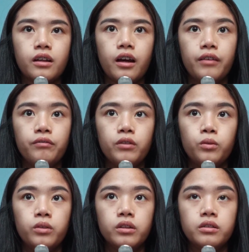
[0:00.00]
that I've
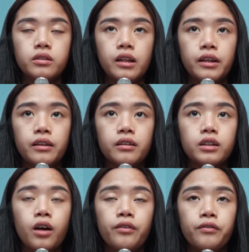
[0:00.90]
noticed
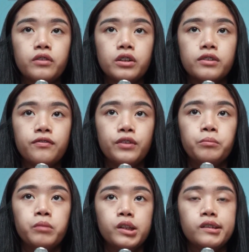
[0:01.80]
on the first few
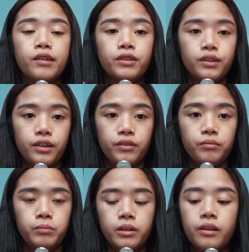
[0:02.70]
months after
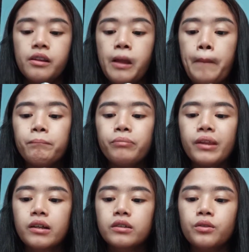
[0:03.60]
giving birth.
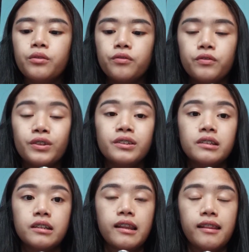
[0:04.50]
So the
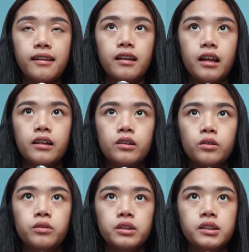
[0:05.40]
first thing that I
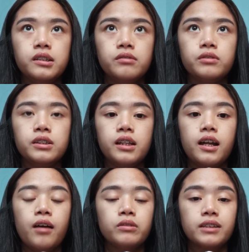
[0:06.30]
noticed was
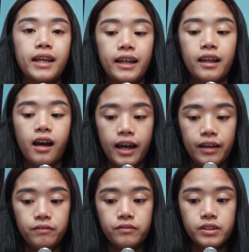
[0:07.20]
that I was getting
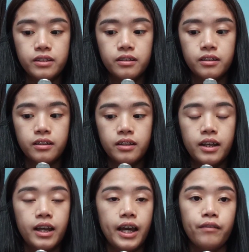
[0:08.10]
hives
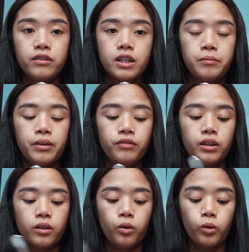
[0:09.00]
every time I
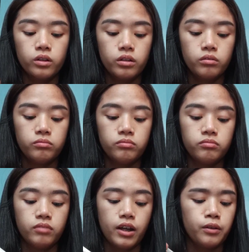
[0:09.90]
feel
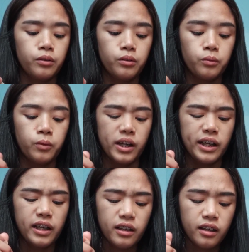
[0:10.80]
cold. I don't know
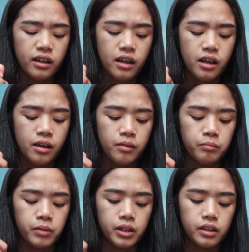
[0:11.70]
why,
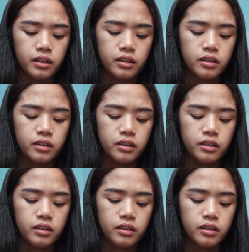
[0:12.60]
but